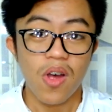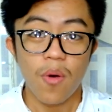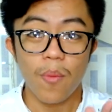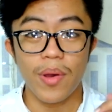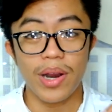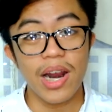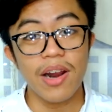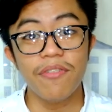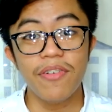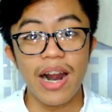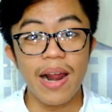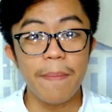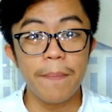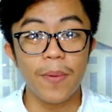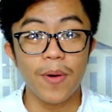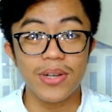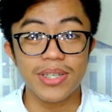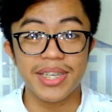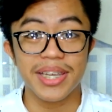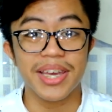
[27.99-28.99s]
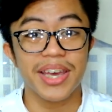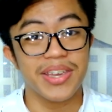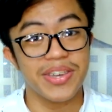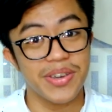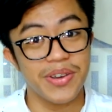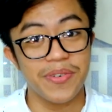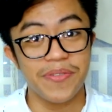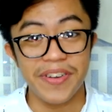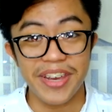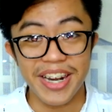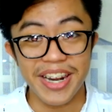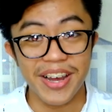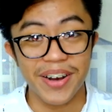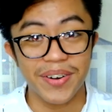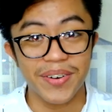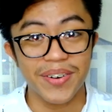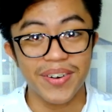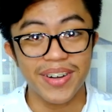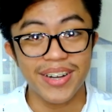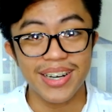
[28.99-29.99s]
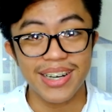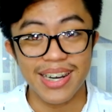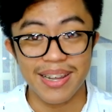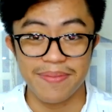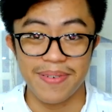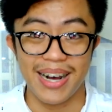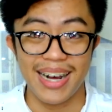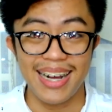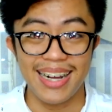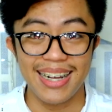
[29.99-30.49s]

whenever I'm posting a new video. Diba?